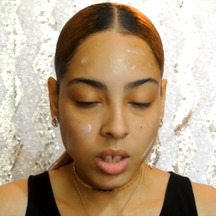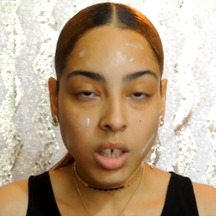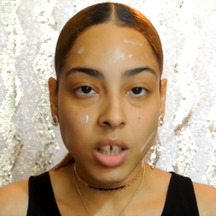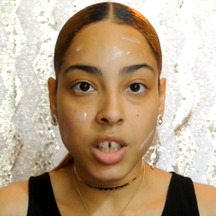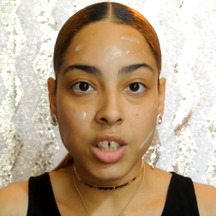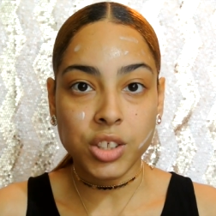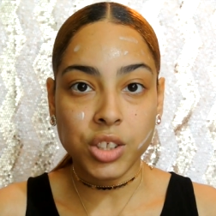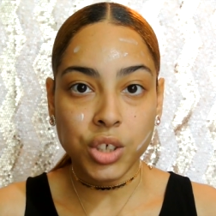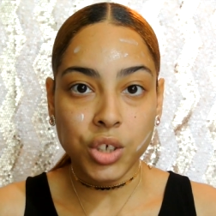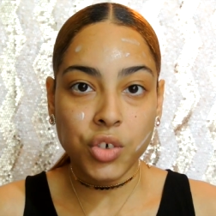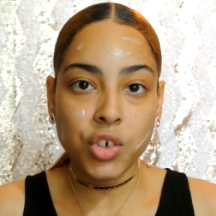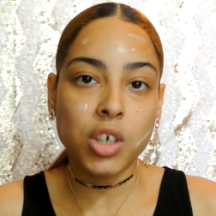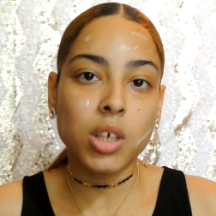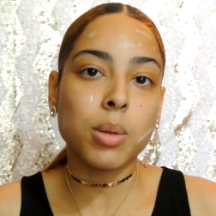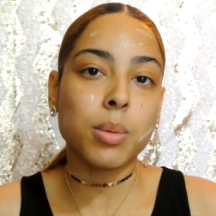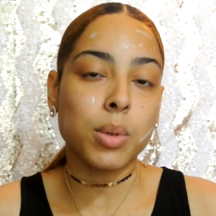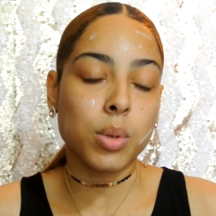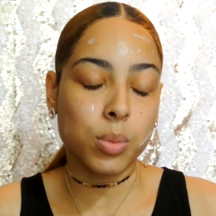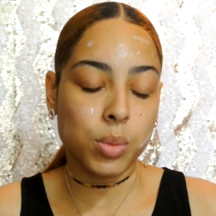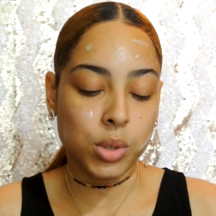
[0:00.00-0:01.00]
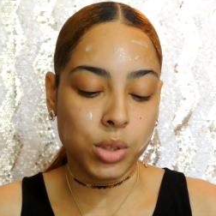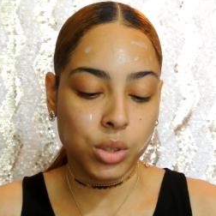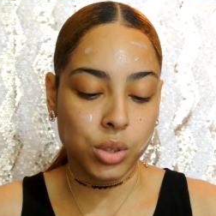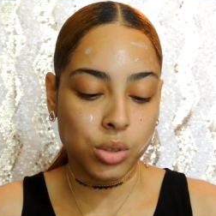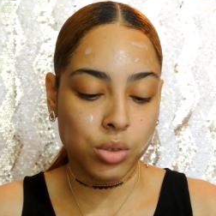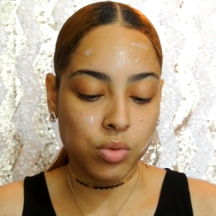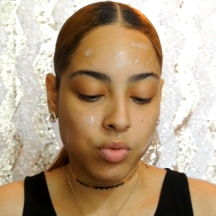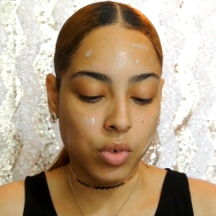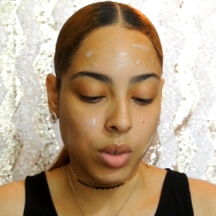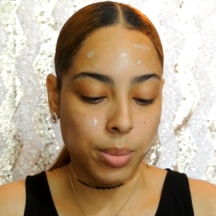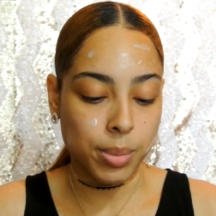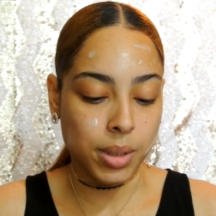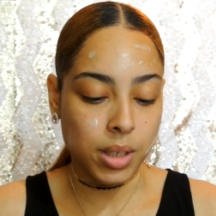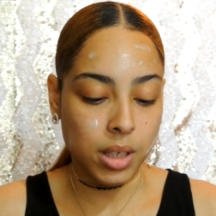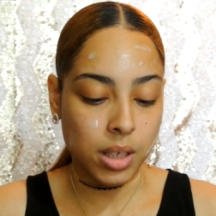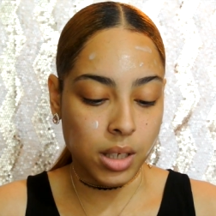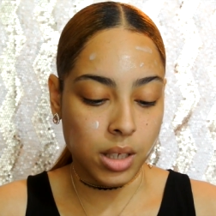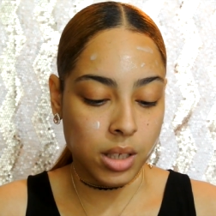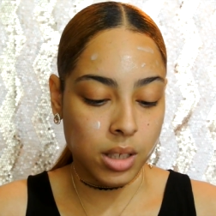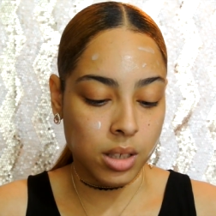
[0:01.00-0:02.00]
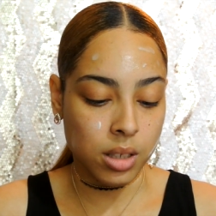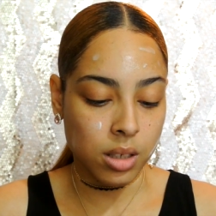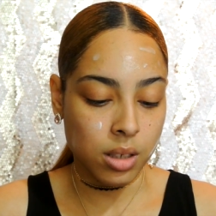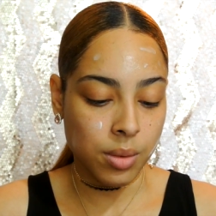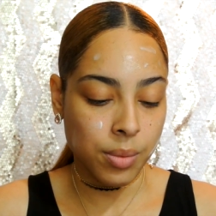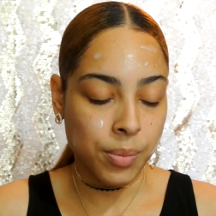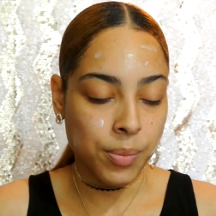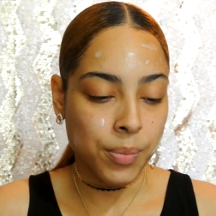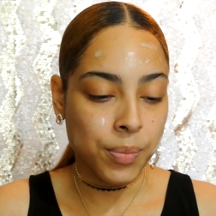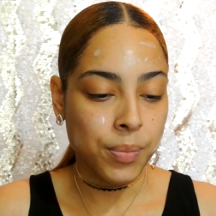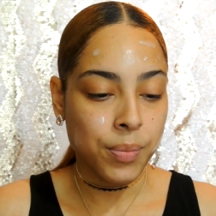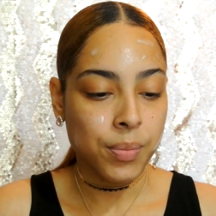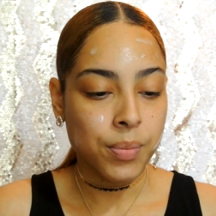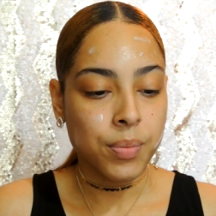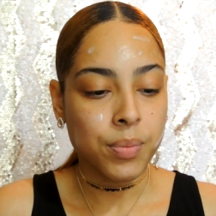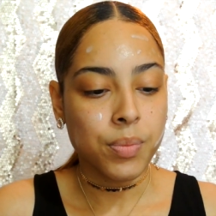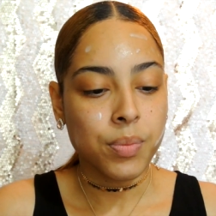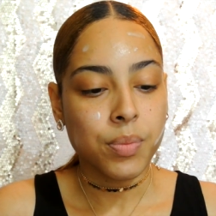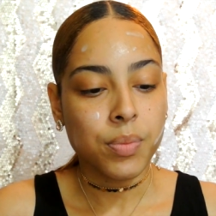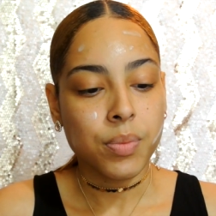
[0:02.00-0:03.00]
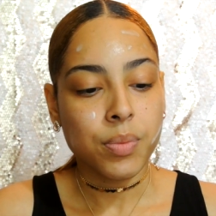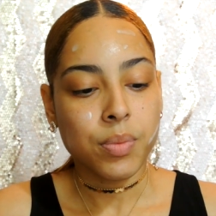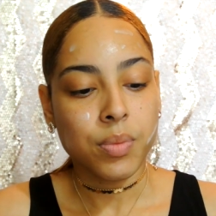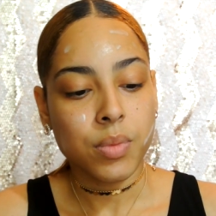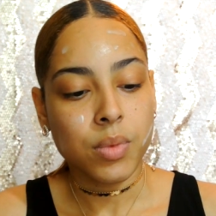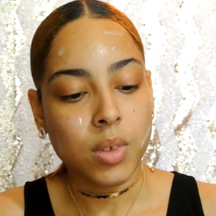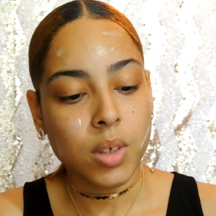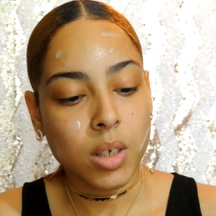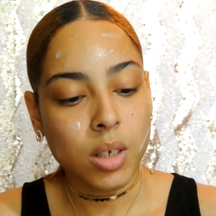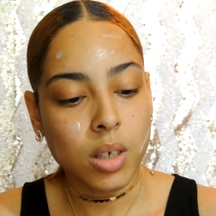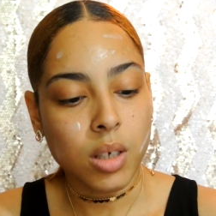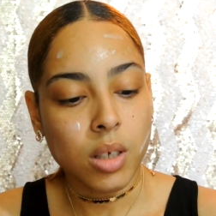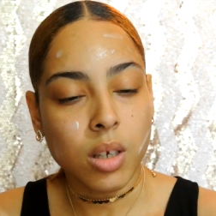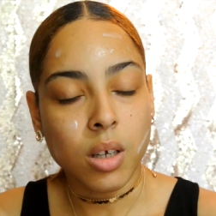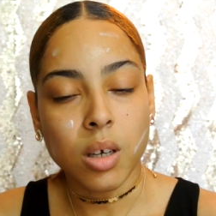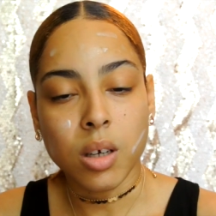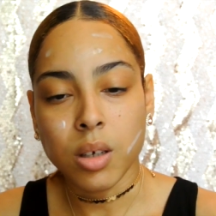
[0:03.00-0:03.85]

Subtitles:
It's a cream, and once you rub it in, it